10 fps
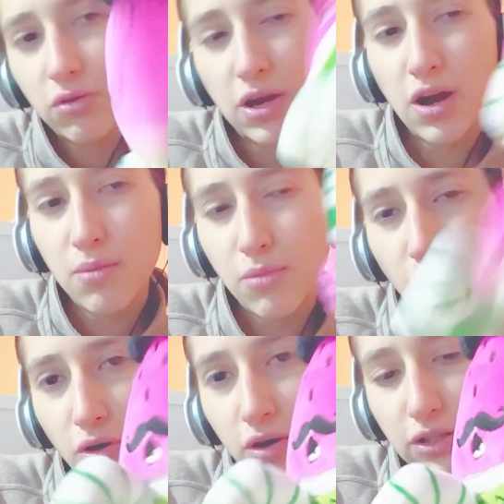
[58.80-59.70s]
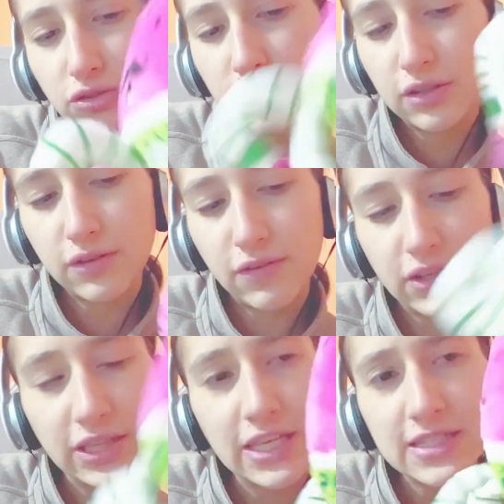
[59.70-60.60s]
Come on, you couldn't have at
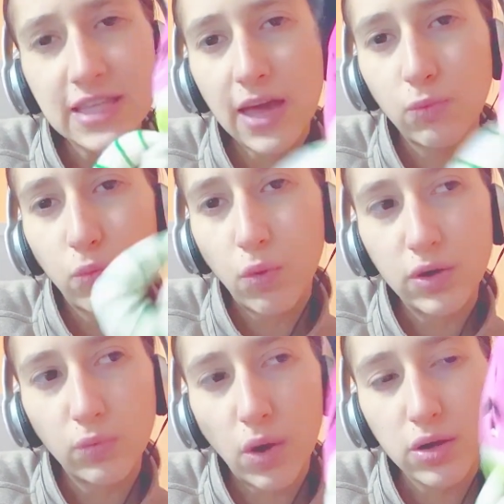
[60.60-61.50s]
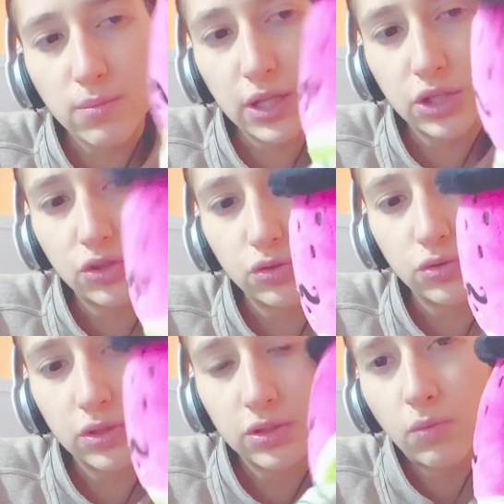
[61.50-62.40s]
least had one watermelon,
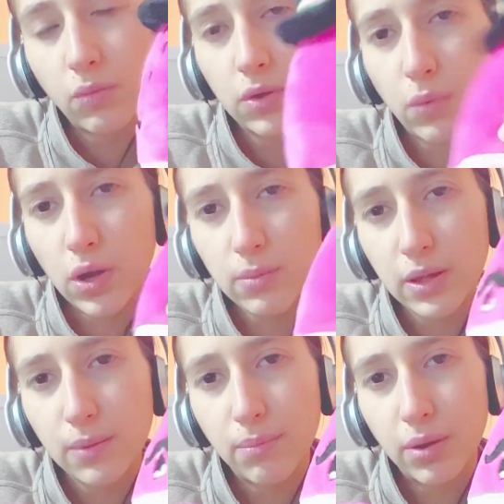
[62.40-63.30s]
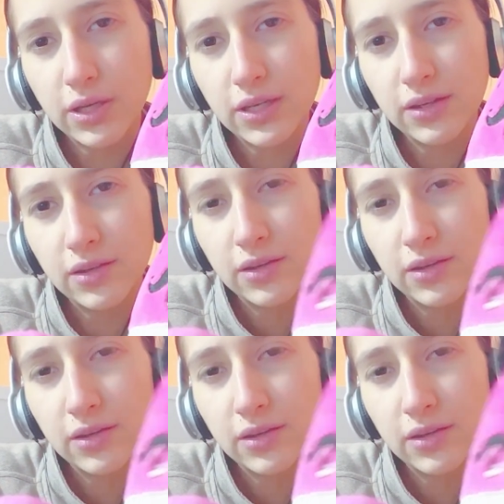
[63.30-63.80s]
dude? One watermelon bunny?